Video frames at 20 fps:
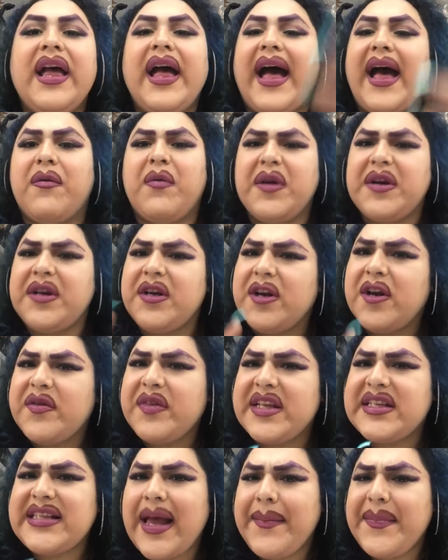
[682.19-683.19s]
I wonder if
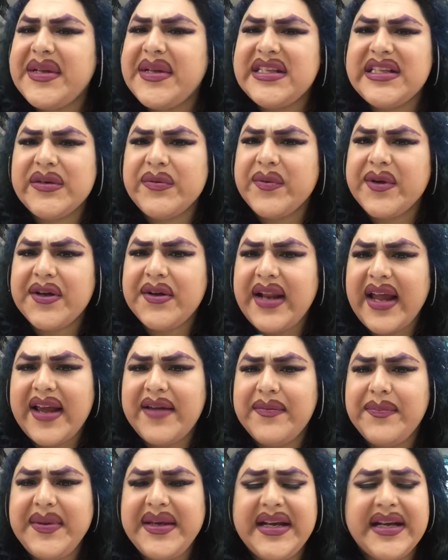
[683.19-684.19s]
this happens in real
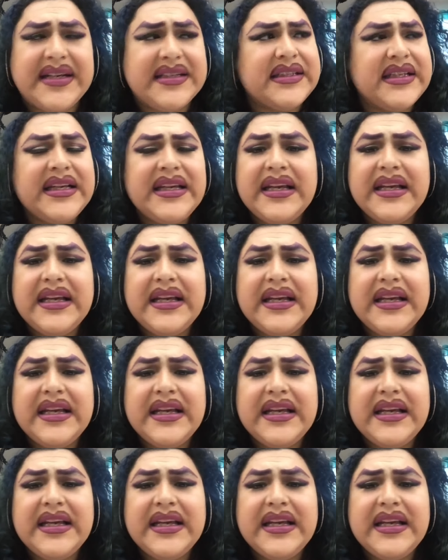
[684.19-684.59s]
life because,